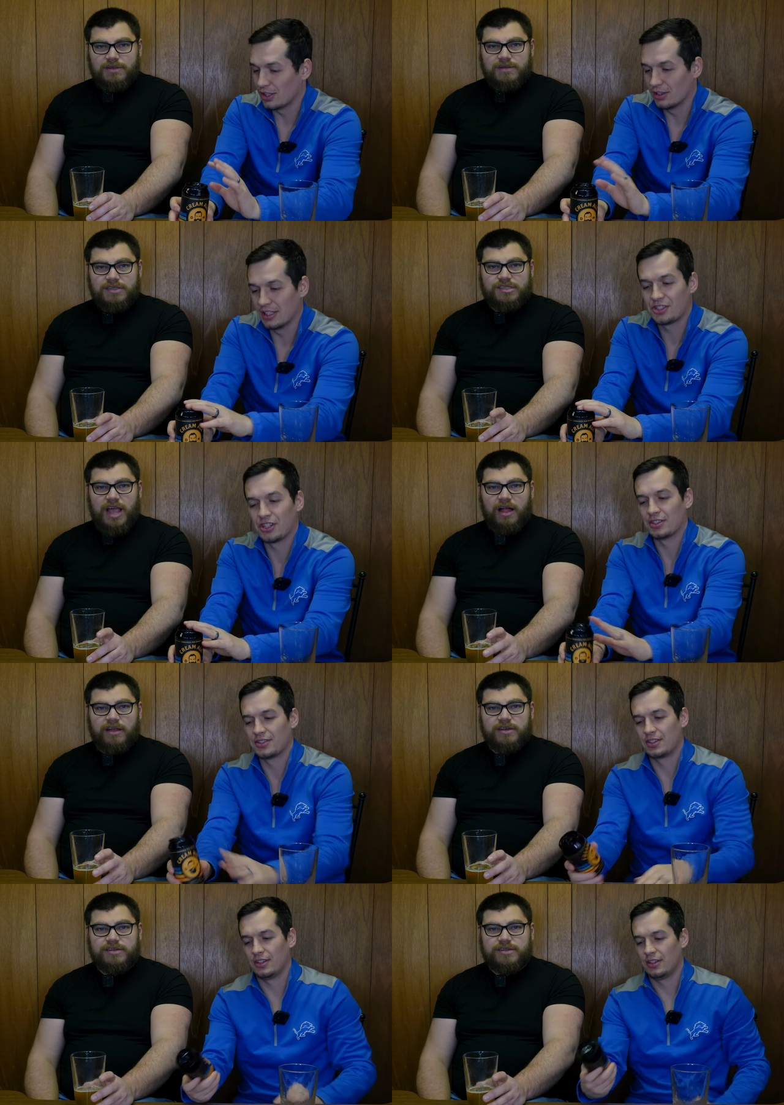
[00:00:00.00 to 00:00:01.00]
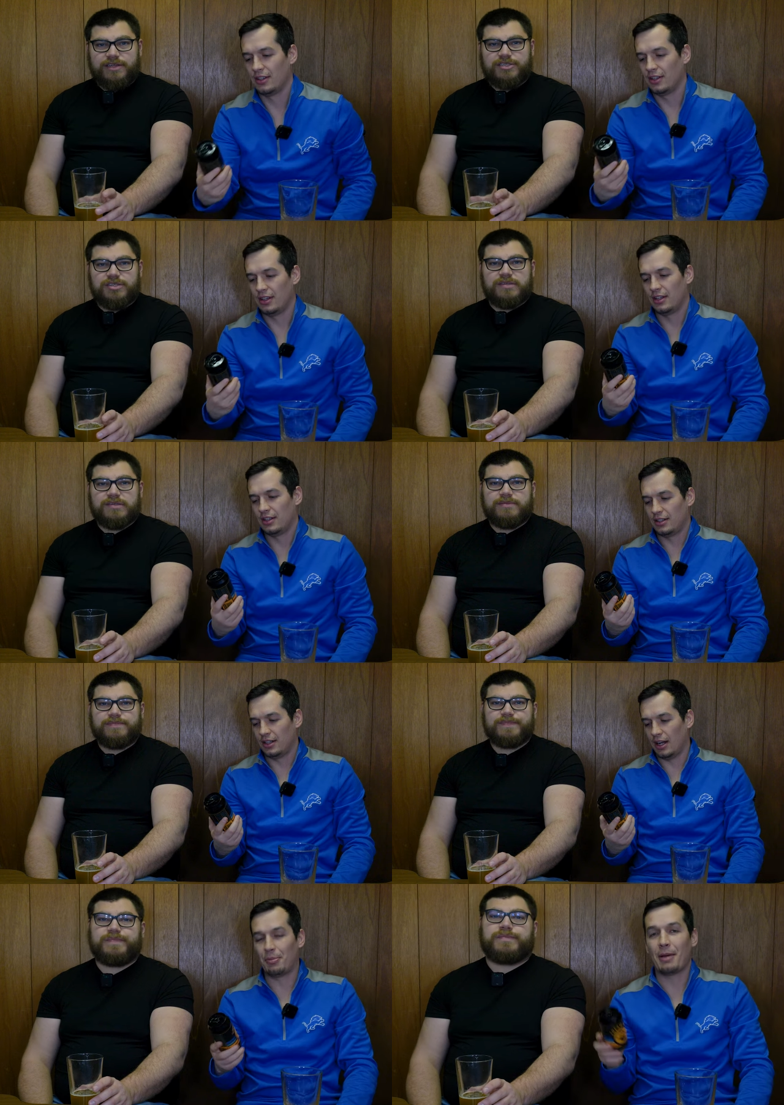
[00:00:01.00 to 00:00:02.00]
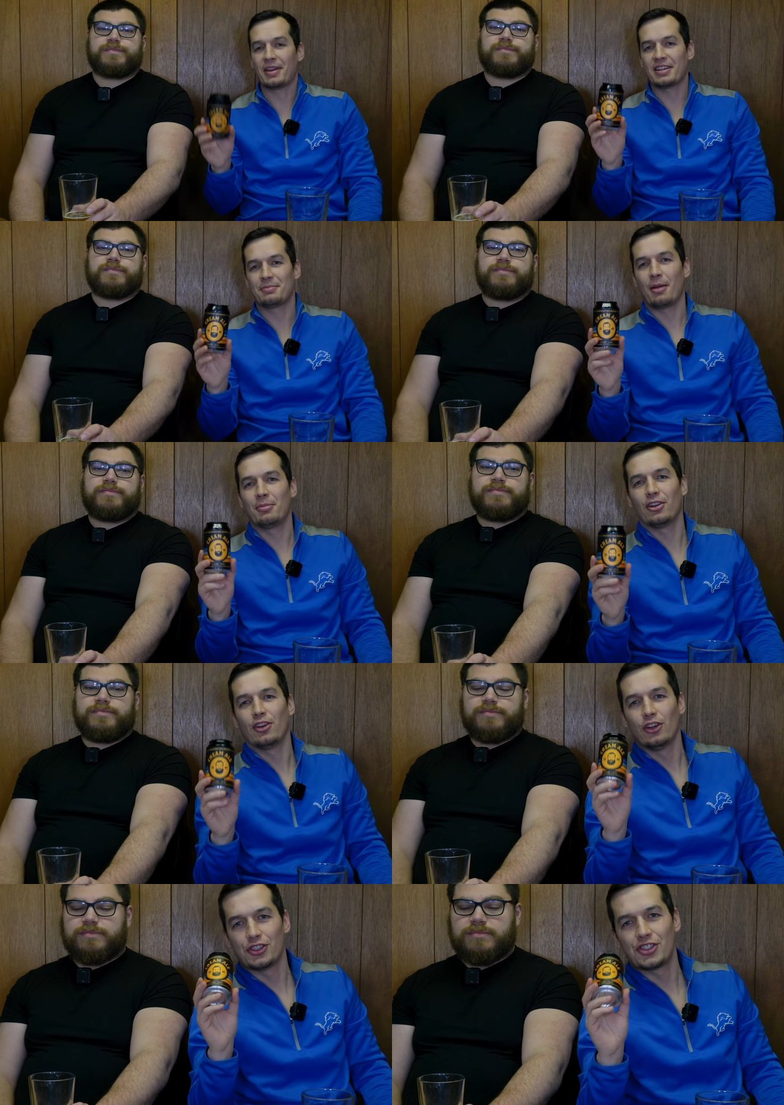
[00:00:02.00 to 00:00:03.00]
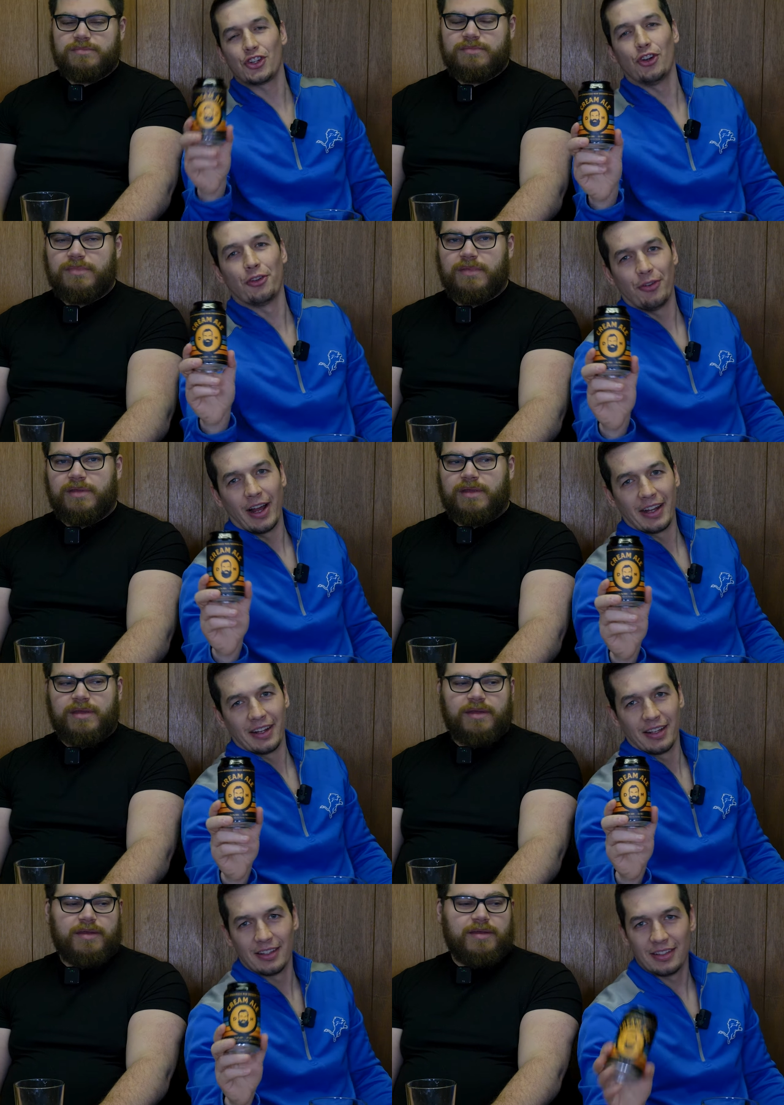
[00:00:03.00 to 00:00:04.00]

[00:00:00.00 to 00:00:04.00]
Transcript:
Speaker 1: Delicious. Solid and delicious. Baptized by Beer, certified.